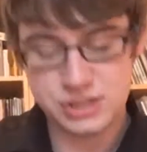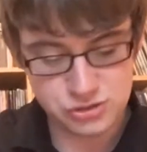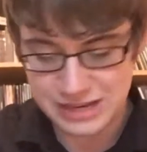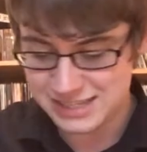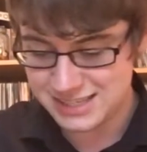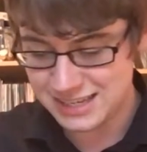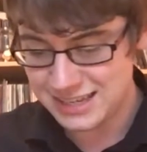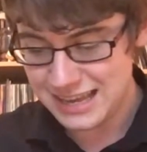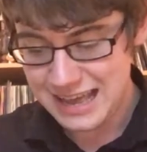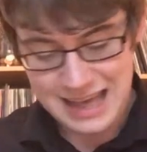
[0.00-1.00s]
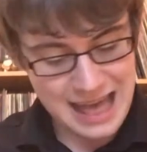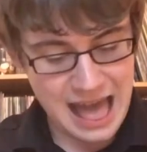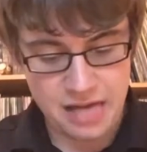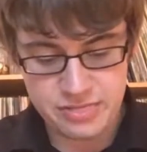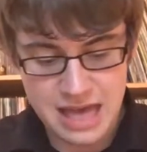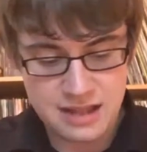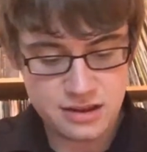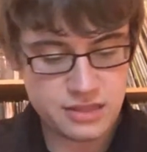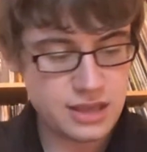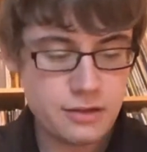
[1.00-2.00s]
interesting. And
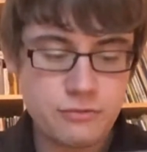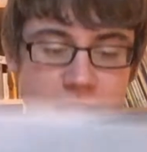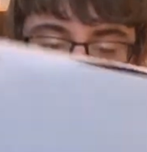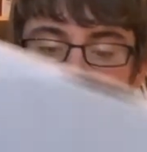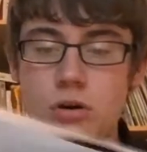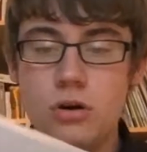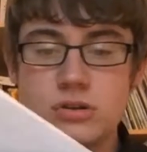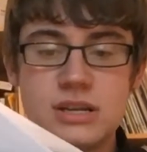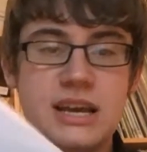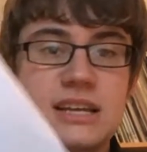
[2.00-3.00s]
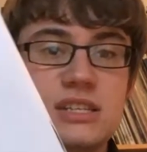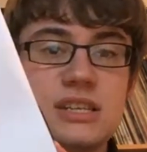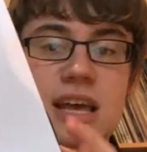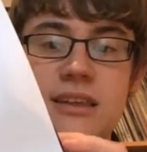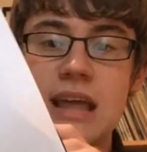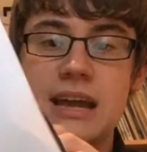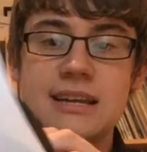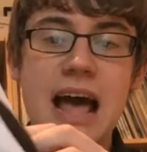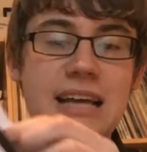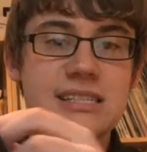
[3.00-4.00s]
then the record is in like
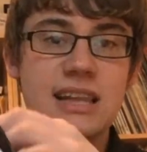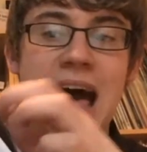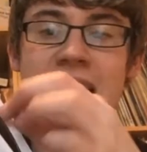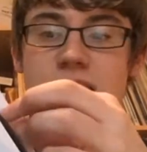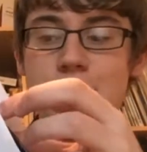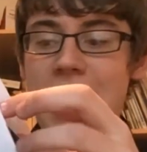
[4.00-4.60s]
a nice lined